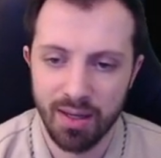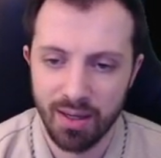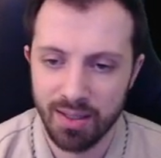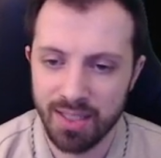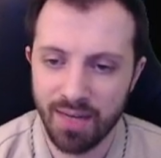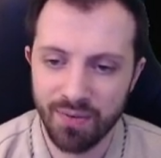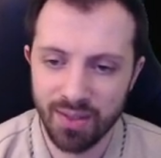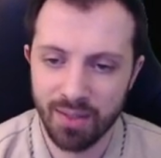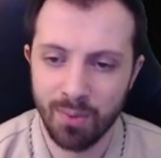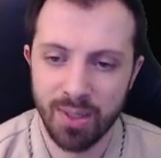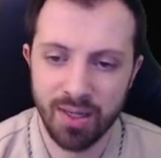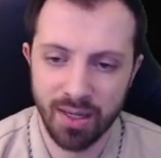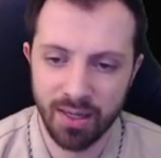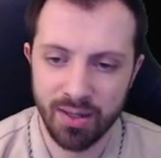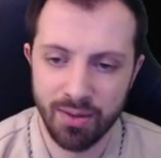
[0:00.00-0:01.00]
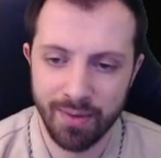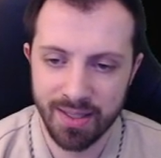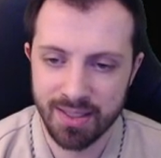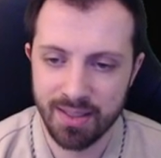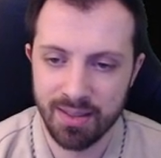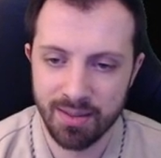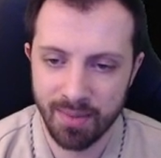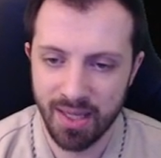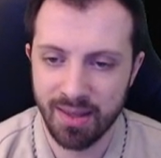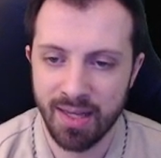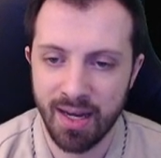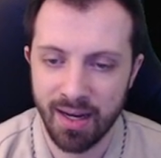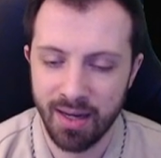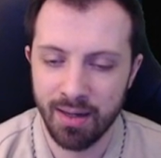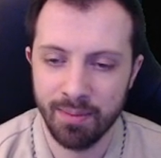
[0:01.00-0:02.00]
Definitely wouldn't underestimate that
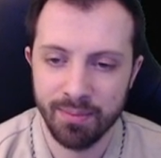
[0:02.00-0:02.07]
item.